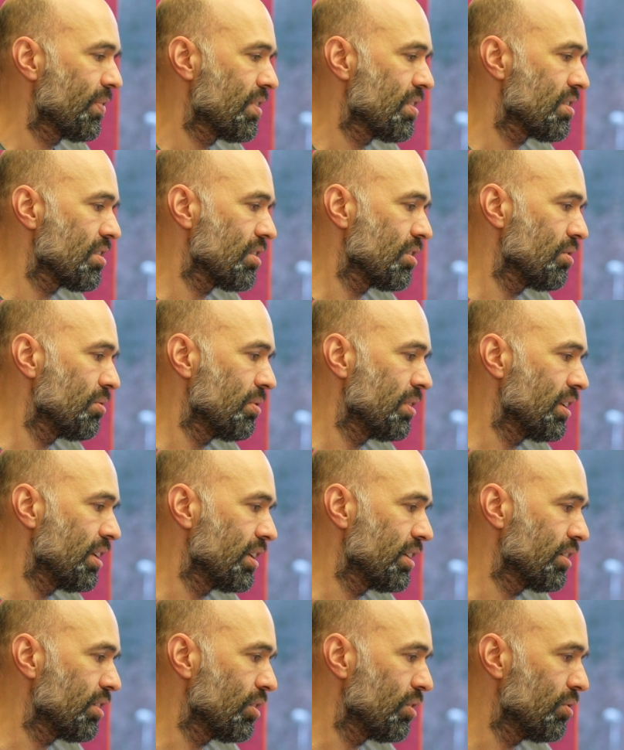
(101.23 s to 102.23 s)
So when
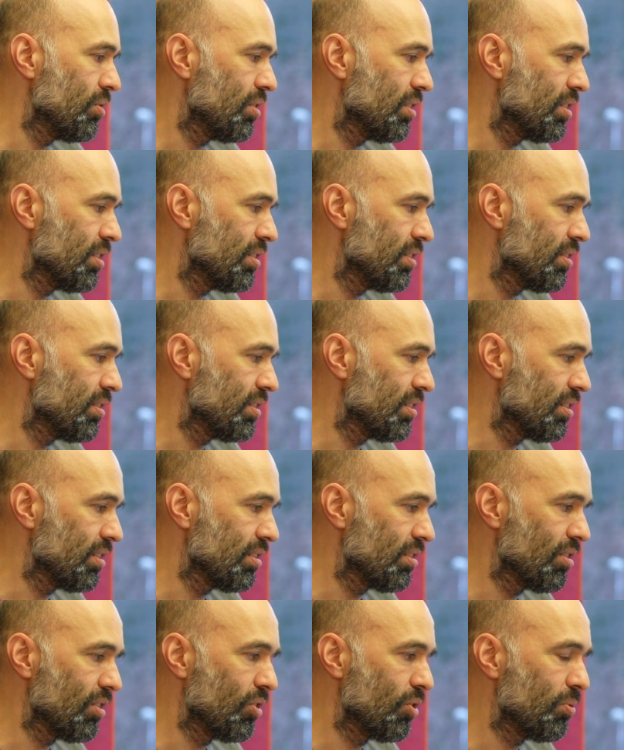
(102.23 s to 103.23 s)
I go
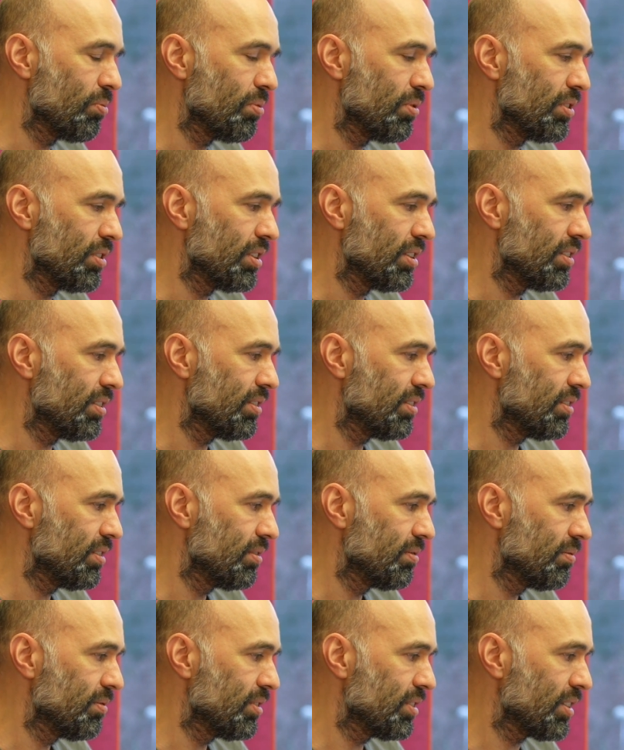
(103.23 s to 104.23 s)
and open
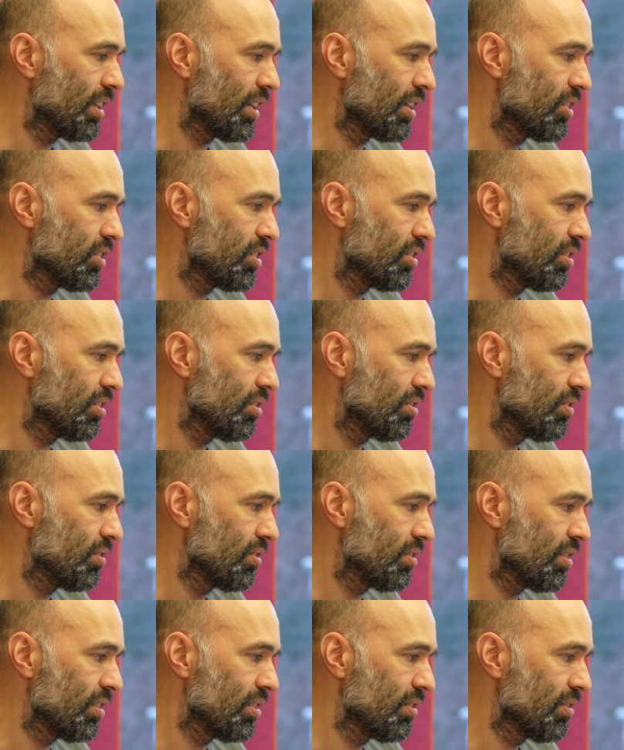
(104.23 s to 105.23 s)
this section
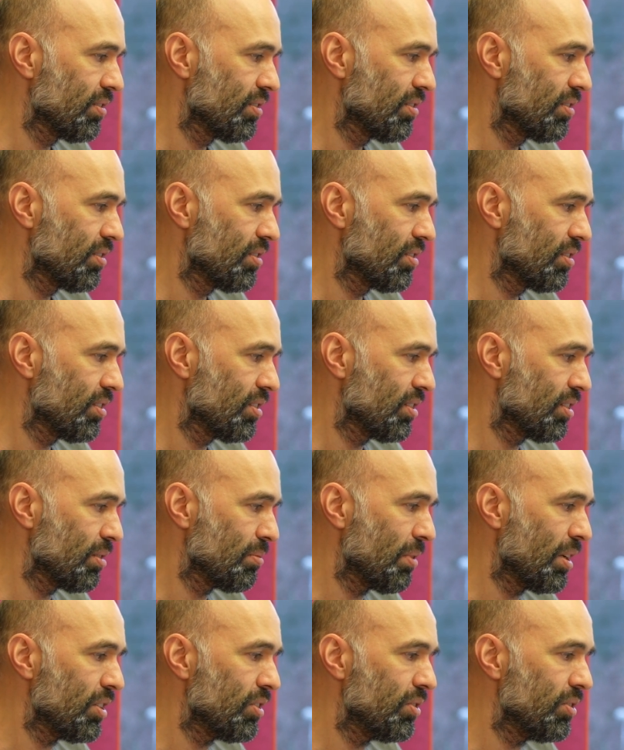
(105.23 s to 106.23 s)
in the
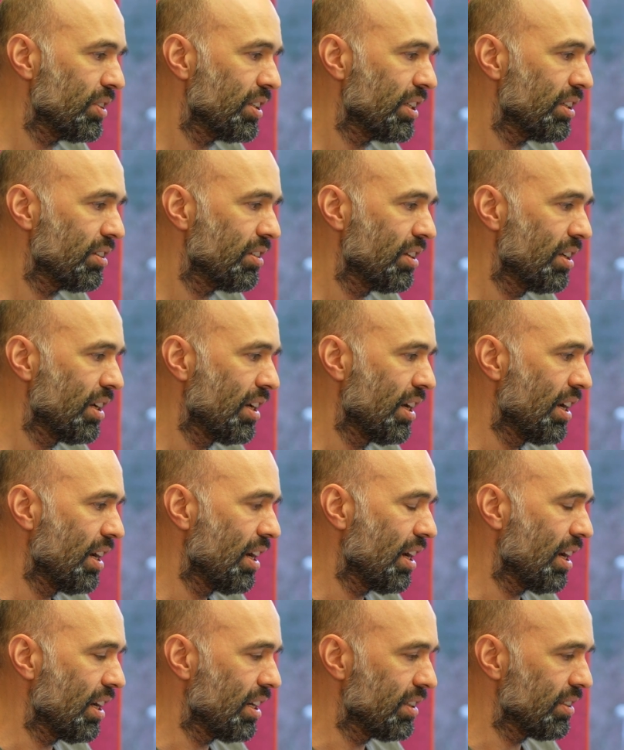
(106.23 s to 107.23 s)
menu here,
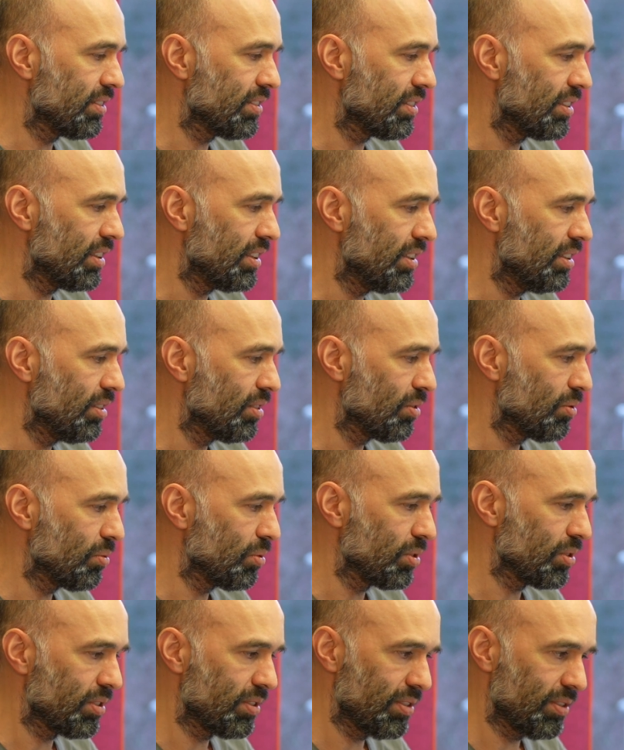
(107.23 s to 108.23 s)
I'll see
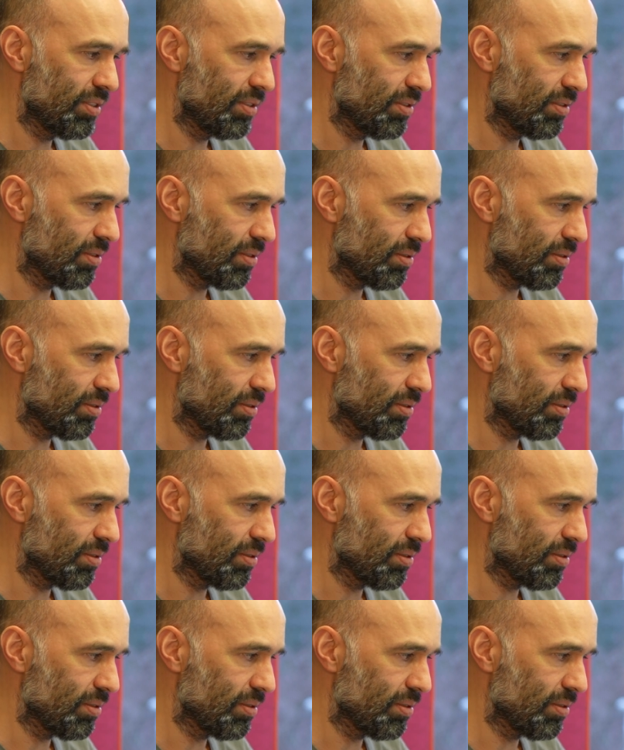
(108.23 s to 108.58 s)
what